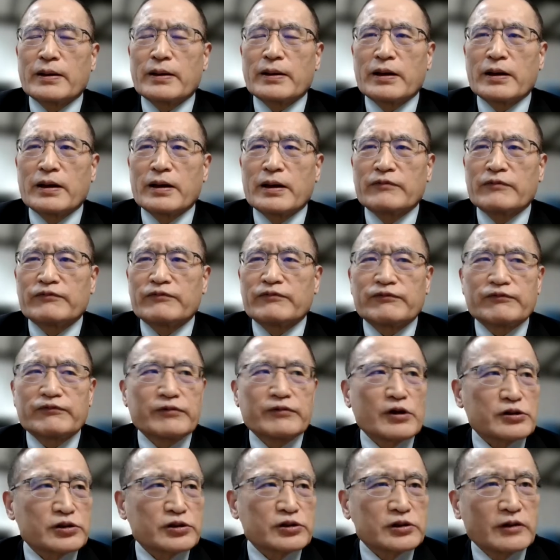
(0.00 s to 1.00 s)
uh,
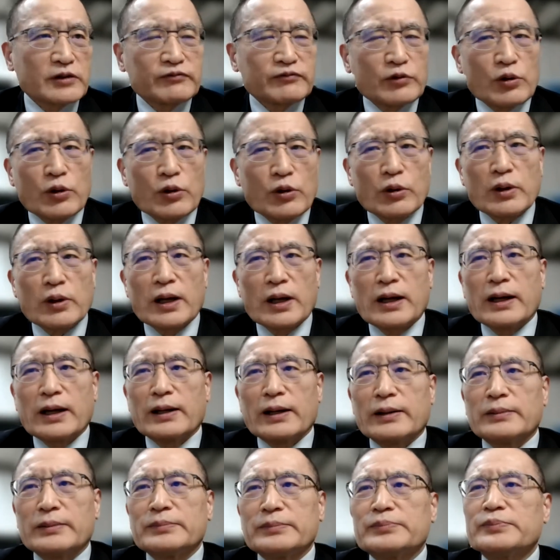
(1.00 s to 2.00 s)
first of
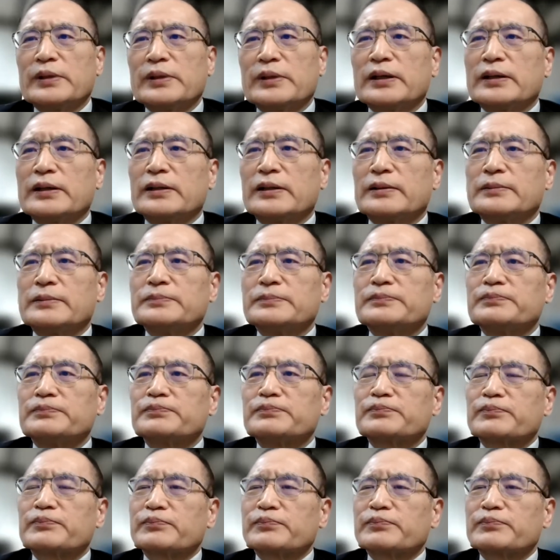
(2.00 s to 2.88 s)
all, uh, um,